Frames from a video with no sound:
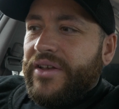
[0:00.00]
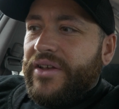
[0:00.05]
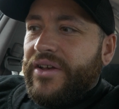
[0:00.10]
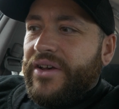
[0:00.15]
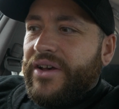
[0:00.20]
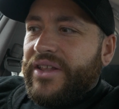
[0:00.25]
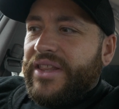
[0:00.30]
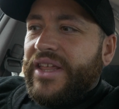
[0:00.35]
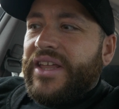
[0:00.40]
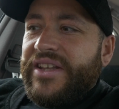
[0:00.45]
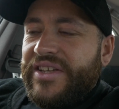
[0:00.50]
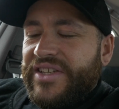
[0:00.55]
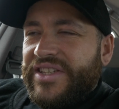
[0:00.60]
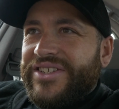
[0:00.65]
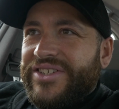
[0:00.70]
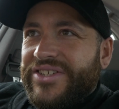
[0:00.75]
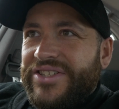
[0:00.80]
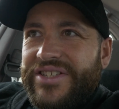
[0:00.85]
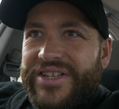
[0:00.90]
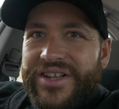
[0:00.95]
And then it
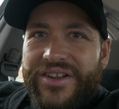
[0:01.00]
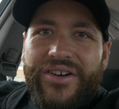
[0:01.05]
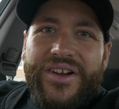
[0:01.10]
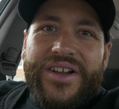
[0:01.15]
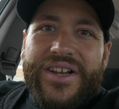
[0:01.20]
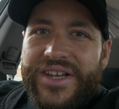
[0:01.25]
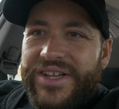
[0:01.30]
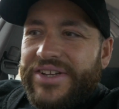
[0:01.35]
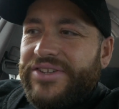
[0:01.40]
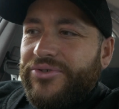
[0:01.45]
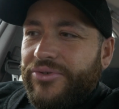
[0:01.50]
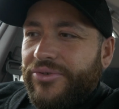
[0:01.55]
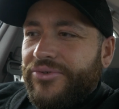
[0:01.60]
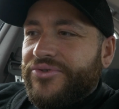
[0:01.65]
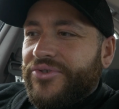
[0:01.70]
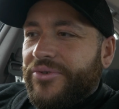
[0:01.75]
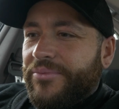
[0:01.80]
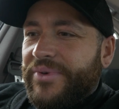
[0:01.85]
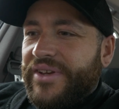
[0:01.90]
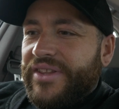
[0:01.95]
slightly
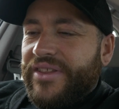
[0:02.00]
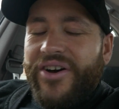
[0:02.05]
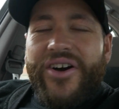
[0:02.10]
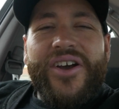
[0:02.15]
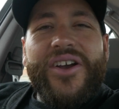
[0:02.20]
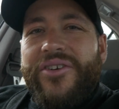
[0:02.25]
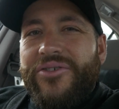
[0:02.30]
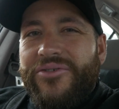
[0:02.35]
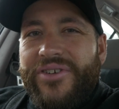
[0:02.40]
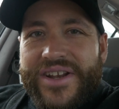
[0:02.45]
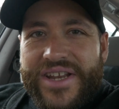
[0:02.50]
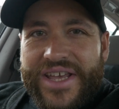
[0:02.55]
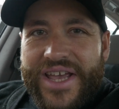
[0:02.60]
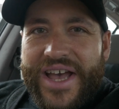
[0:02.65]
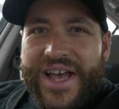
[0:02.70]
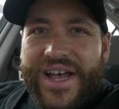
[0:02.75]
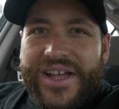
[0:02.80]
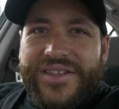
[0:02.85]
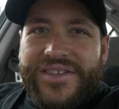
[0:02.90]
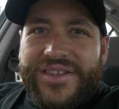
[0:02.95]
dawned on me that I already
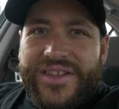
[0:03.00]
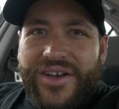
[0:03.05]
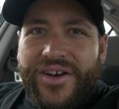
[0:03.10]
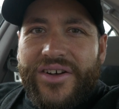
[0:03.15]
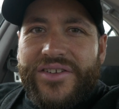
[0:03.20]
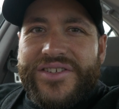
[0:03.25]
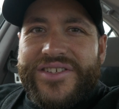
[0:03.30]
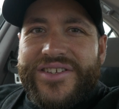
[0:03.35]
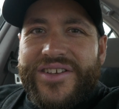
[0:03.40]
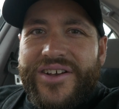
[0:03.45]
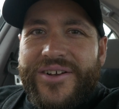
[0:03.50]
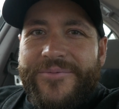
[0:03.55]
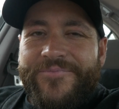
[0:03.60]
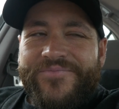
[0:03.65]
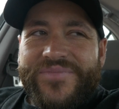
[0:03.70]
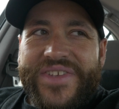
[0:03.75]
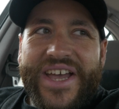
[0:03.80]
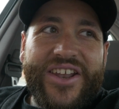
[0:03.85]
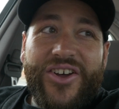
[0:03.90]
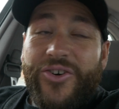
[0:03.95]
had the answer
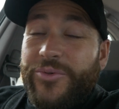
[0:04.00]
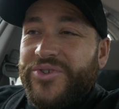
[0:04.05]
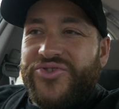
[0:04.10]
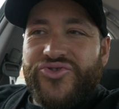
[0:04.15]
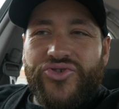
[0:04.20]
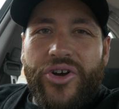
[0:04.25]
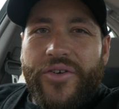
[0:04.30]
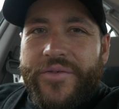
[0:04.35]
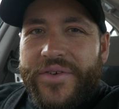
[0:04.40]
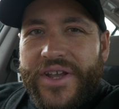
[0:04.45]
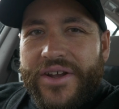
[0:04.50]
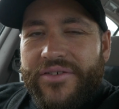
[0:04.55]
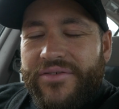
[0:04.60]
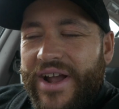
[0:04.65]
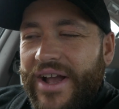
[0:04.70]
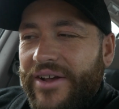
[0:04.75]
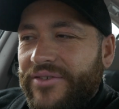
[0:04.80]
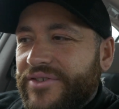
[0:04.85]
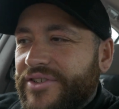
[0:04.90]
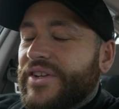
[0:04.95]
and I was driving it
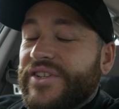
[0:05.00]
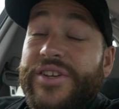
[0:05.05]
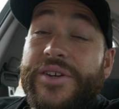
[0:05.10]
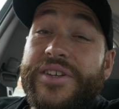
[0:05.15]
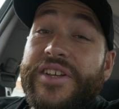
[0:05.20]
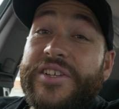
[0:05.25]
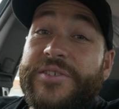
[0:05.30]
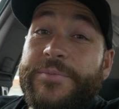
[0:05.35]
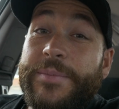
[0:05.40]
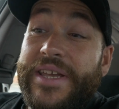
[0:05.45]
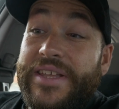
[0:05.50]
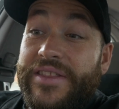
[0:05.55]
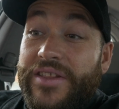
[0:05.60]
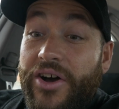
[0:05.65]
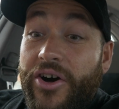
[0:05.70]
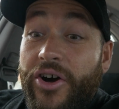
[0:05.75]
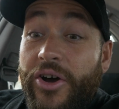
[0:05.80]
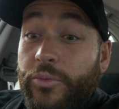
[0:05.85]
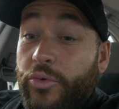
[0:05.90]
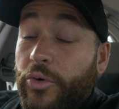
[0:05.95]
round. So it does mean that
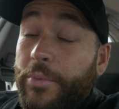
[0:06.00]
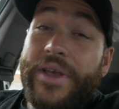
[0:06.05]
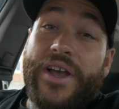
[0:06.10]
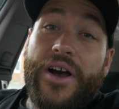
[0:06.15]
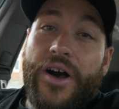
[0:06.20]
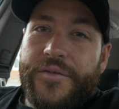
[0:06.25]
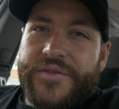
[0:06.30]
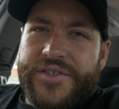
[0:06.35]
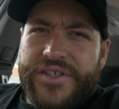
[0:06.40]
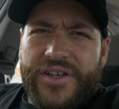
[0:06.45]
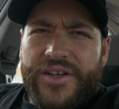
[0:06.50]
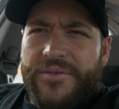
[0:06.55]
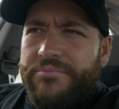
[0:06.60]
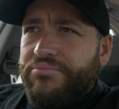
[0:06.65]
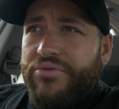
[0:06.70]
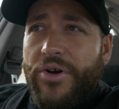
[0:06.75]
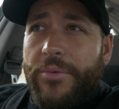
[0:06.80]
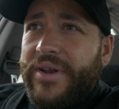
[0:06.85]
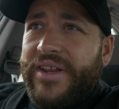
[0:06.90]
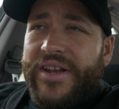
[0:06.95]
I will be after
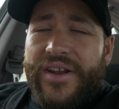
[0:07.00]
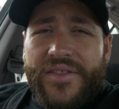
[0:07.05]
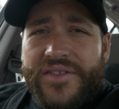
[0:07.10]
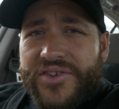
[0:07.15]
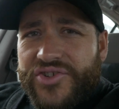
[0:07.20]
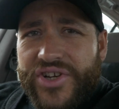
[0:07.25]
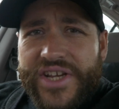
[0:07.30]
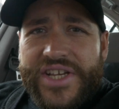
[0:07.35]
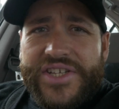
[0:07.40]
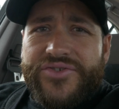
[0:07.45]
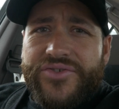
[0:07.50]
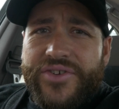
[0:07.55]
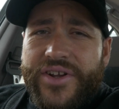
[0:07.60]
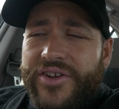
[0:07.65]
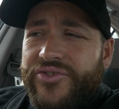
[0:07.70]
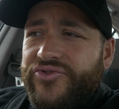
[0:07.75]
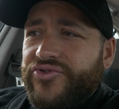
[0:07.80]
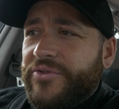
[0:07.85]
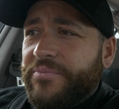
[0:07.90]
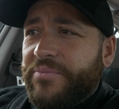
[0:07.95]
probably another
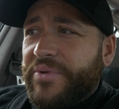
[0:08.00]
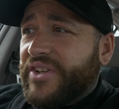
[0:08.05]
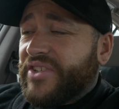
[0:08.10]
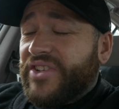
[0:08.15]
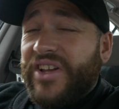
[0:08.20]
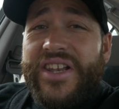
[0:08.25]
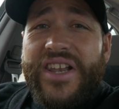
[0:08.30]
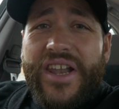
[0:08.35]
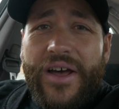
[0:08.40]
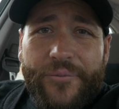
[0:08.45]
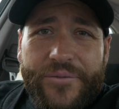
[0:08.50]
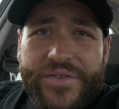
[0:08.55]
GS300, because I love